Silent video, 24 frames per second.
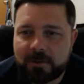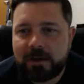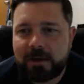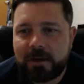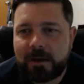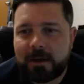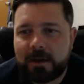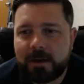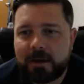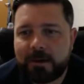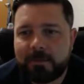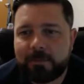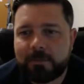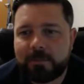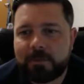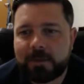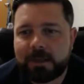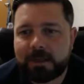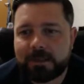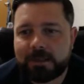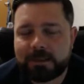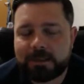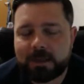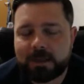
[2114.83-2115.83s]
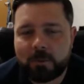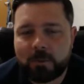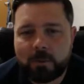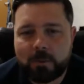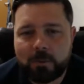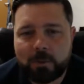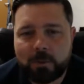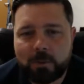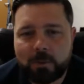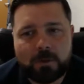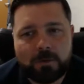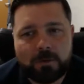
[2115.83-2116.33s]
Um, and so when
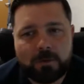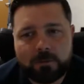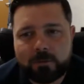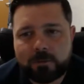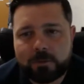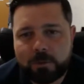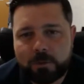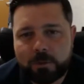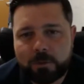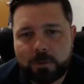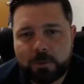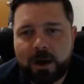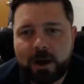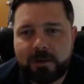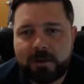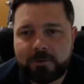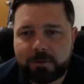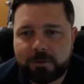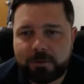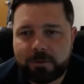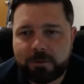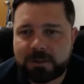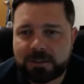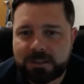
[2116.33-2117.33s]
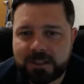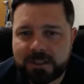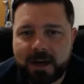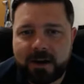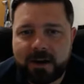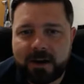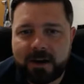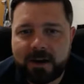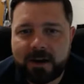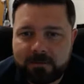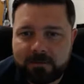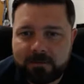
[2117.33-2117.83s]
we're when we're hunting for a
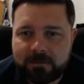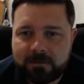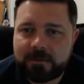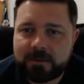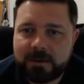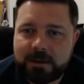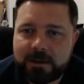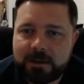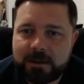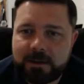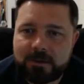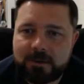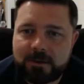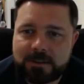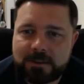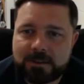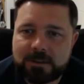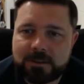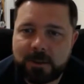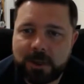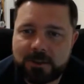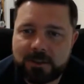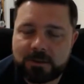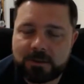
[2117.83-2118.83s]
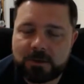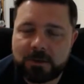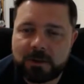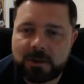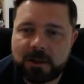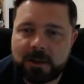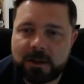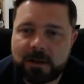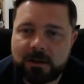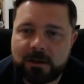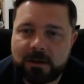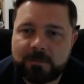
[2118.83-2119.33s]
setter, you know, it's a special
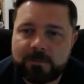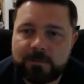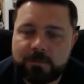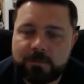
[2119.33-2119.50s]
thing.